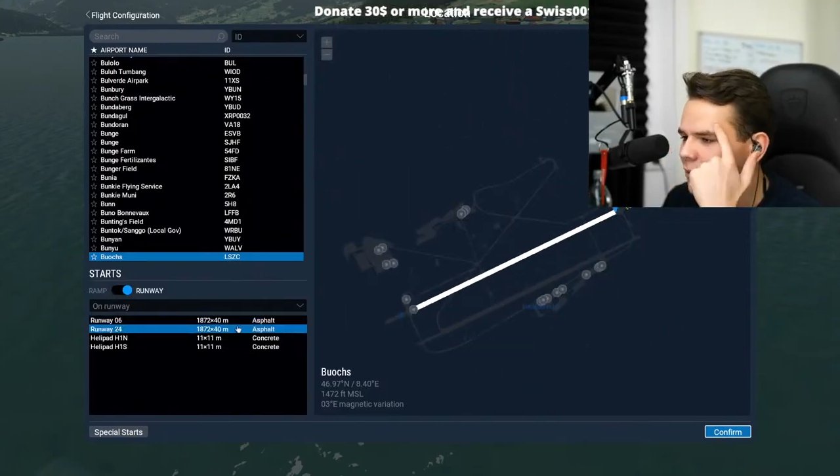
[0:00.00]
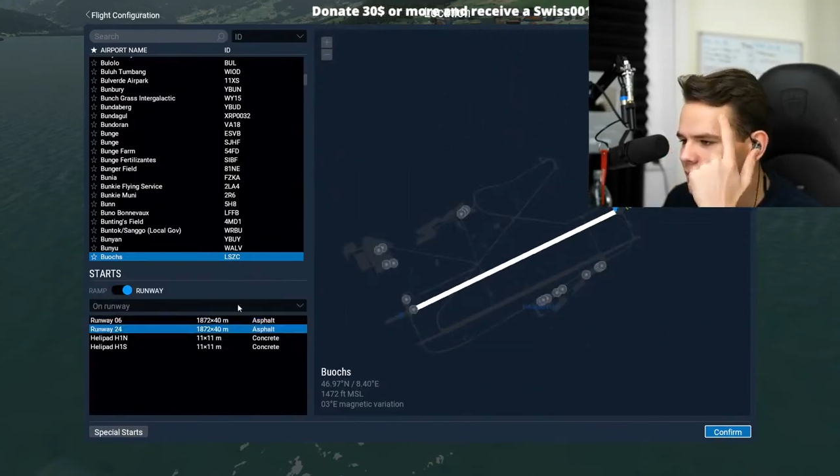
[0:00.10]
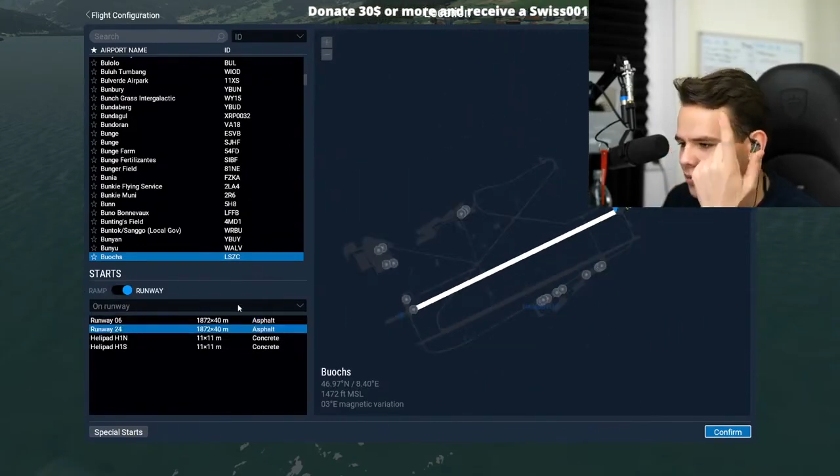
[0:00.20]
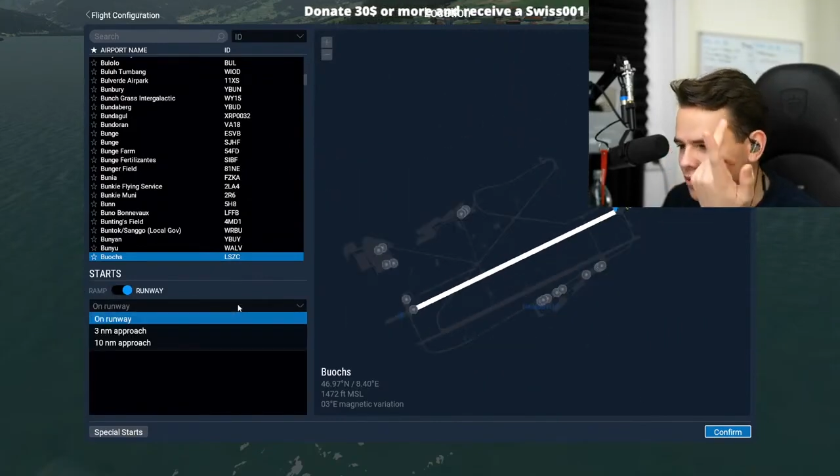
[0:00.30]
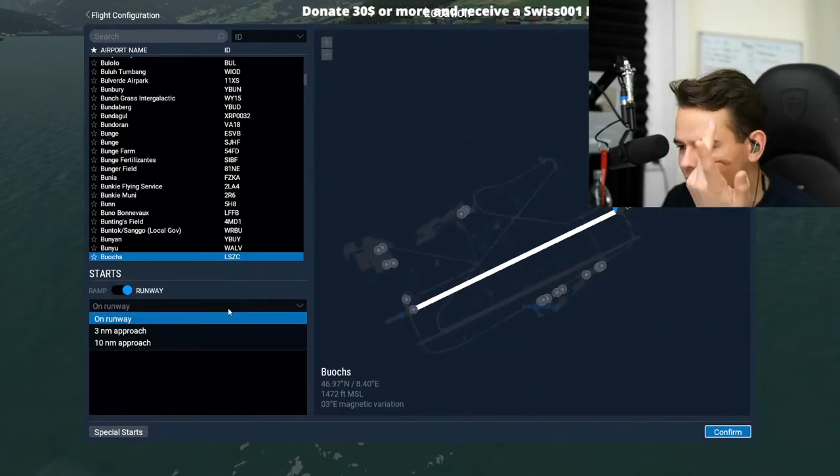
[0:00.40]
I
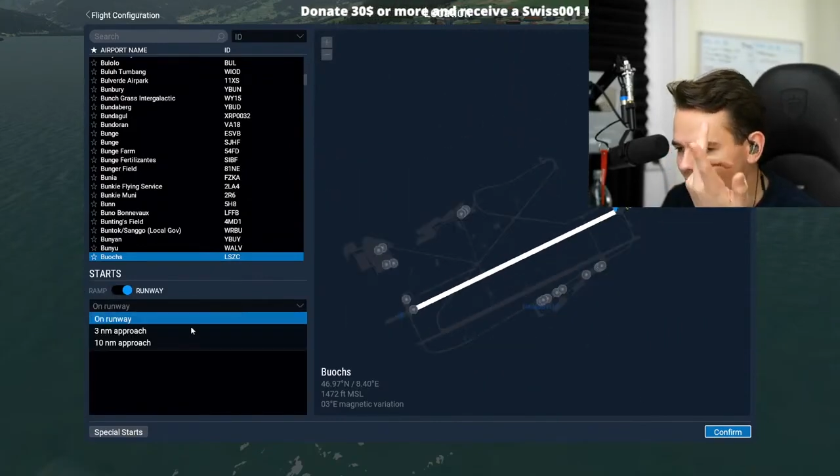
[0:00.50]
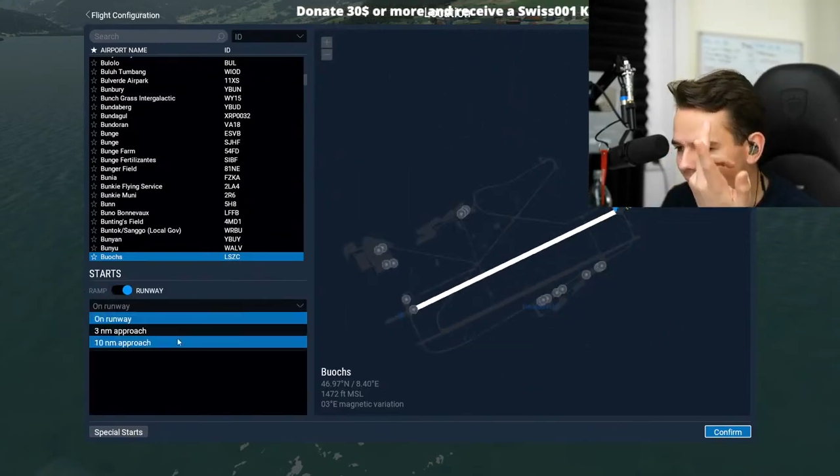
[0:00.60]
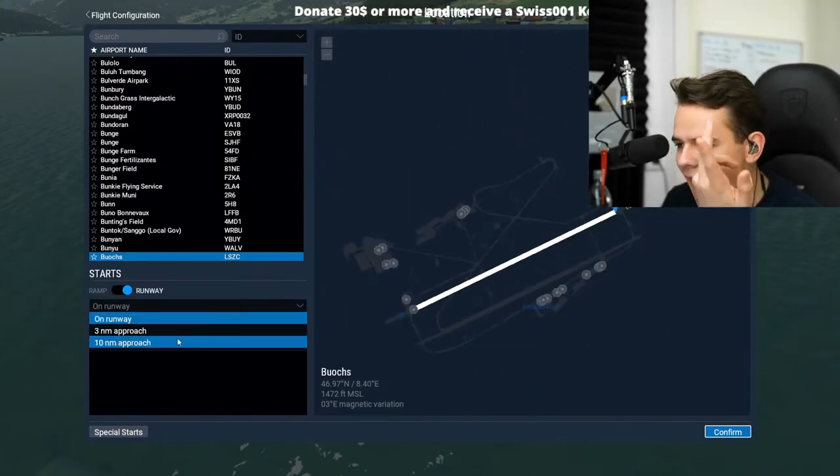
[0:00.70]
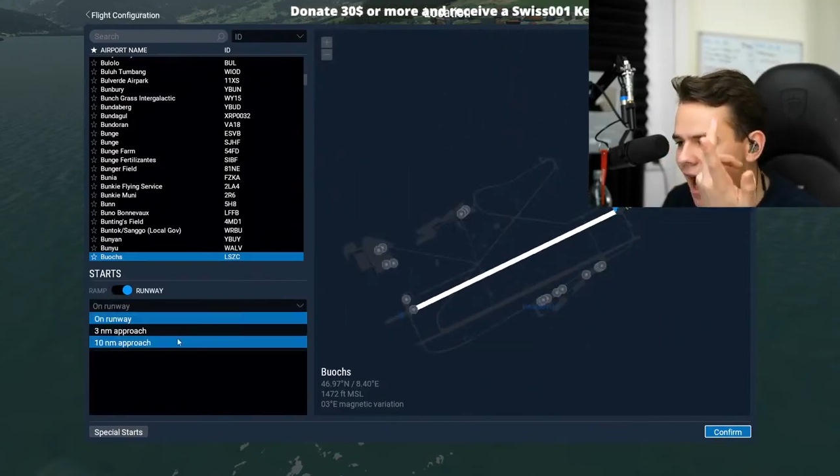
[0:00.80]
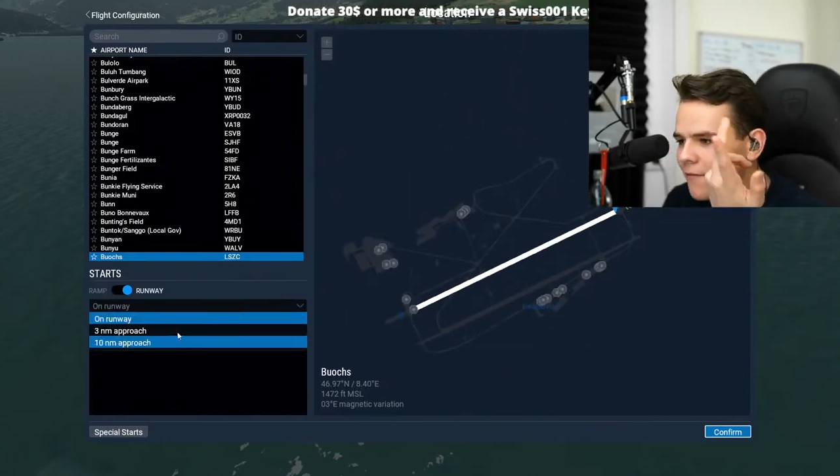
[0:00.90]
want to prove
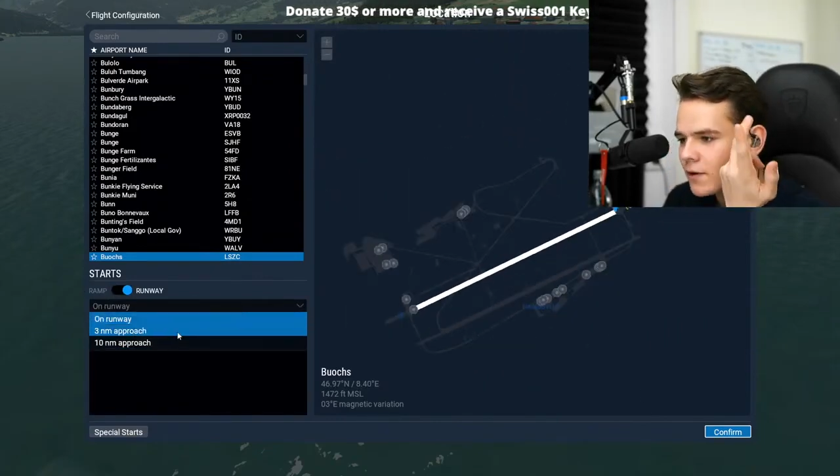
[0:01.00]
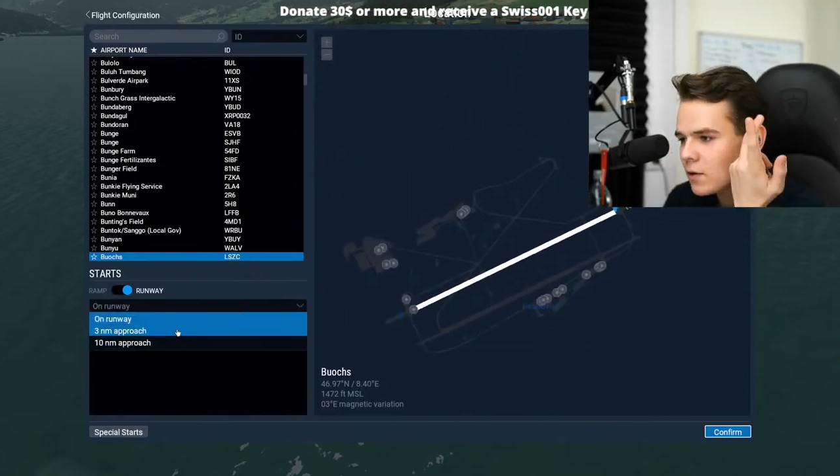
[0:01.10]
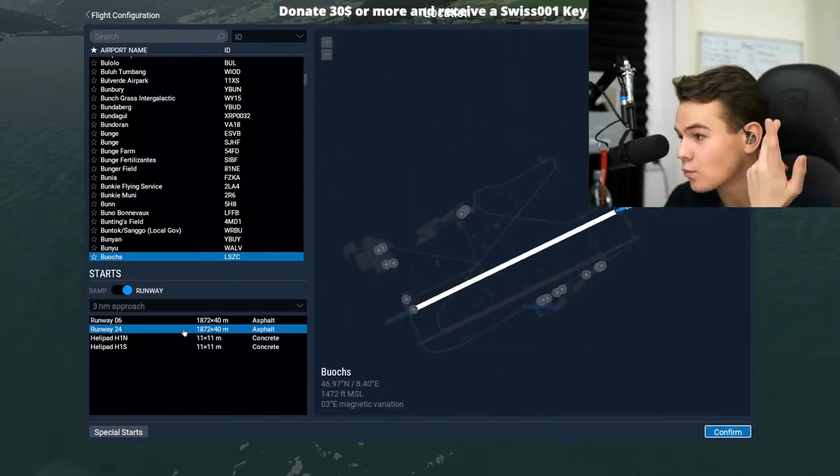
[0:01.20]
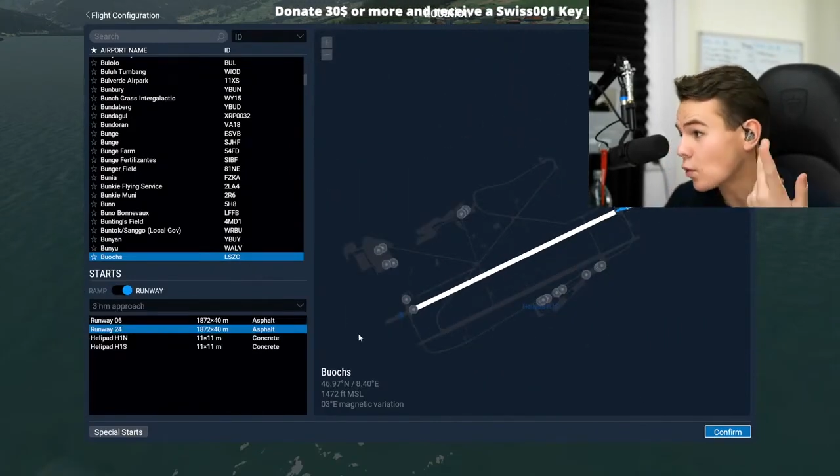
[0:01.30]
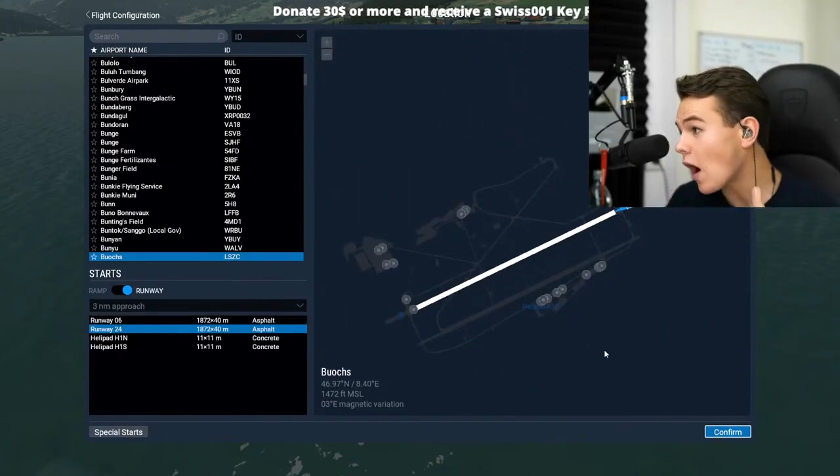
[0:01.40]

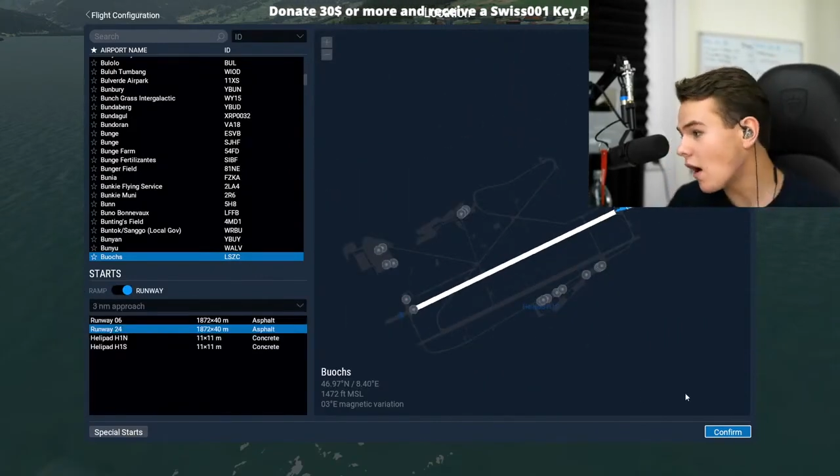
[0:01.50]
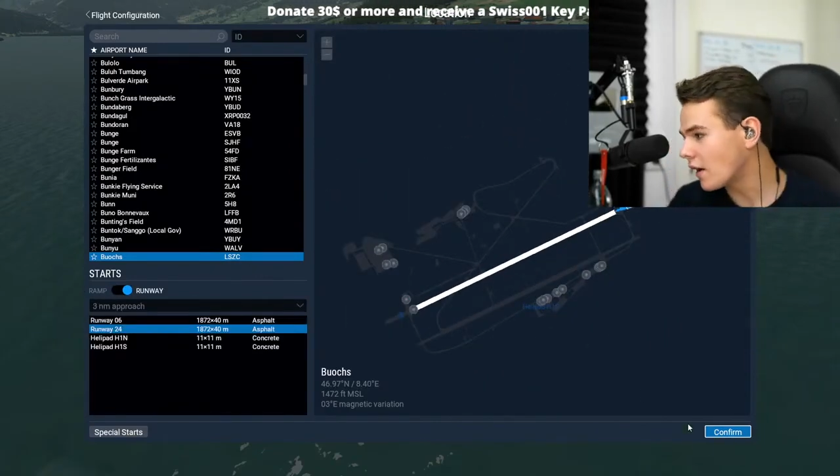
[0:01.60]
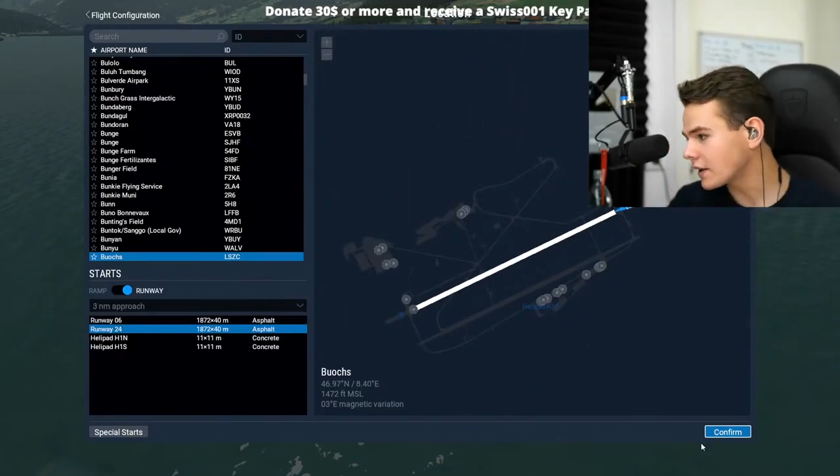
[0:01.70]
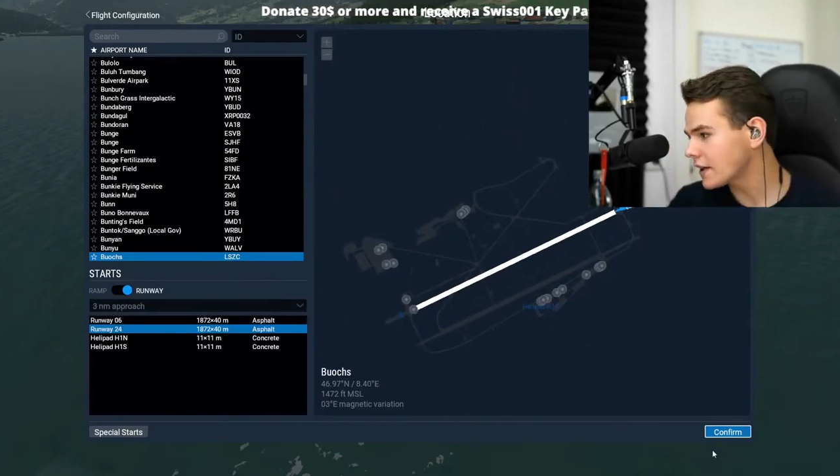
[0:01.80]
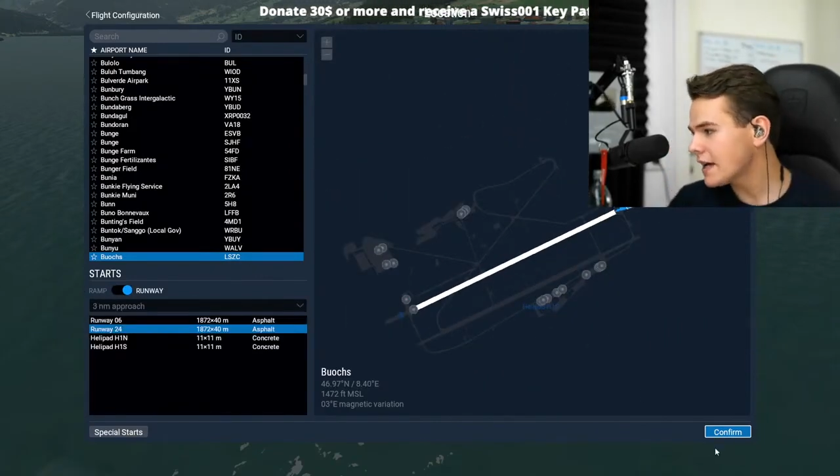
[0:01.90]
Avro
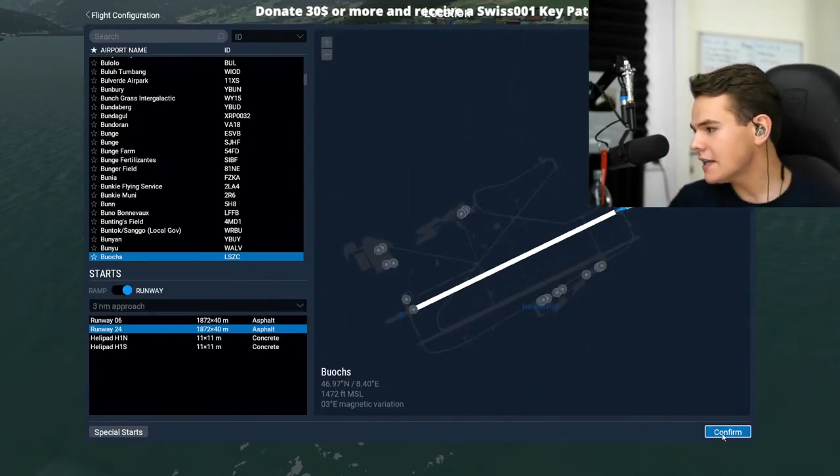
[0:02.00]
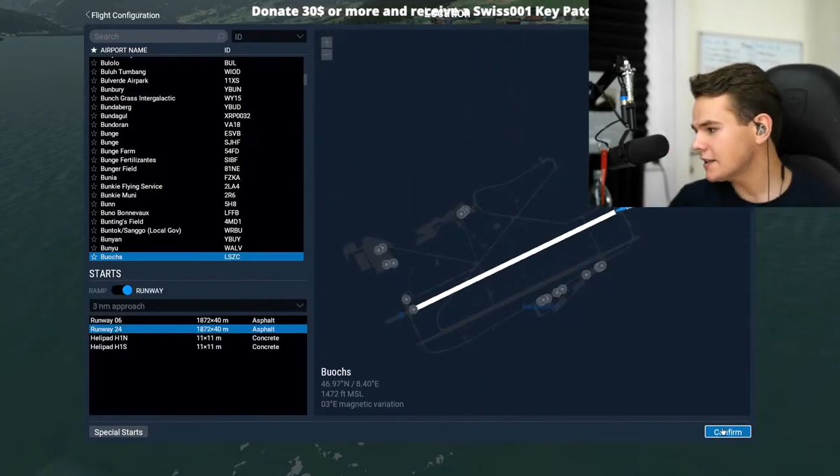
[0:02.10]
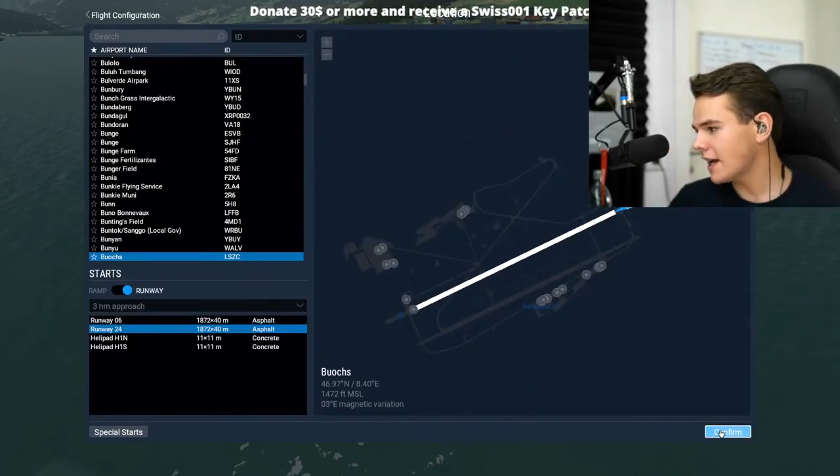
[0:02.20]
wrong,